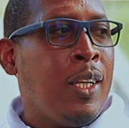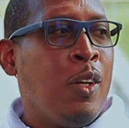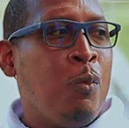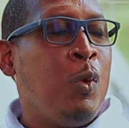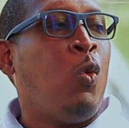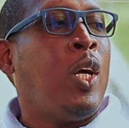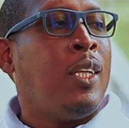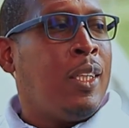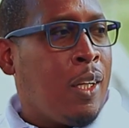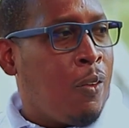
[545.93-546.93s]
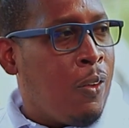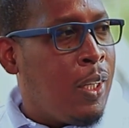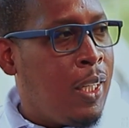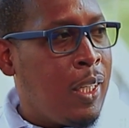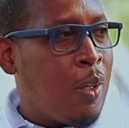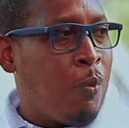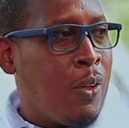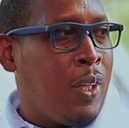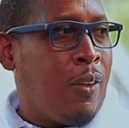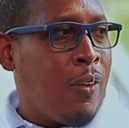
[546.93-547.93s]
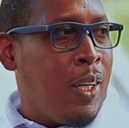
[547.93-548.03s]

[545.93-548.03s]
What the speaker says: Tell me what's a good thing about